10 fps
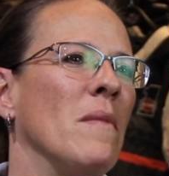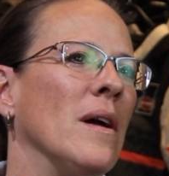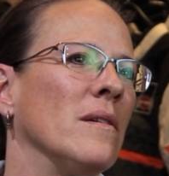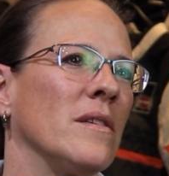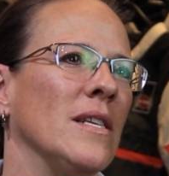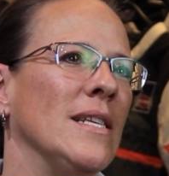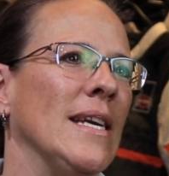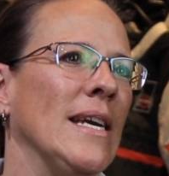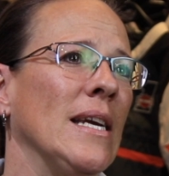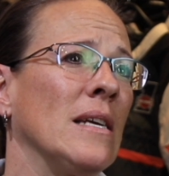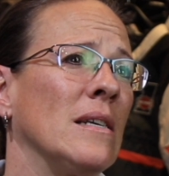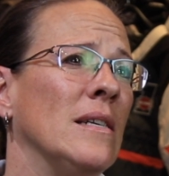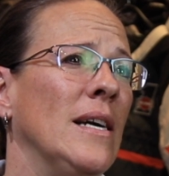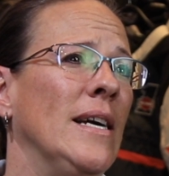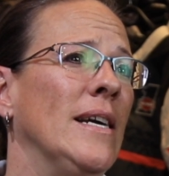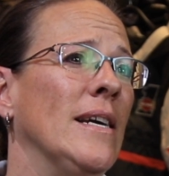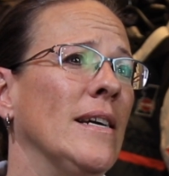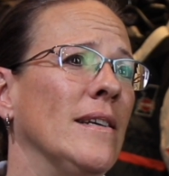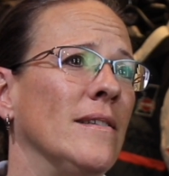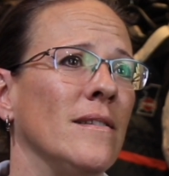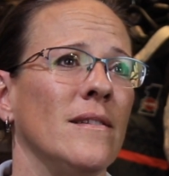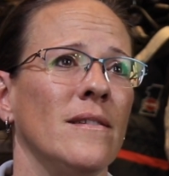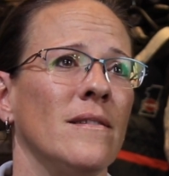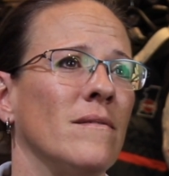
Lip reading: miles in a day and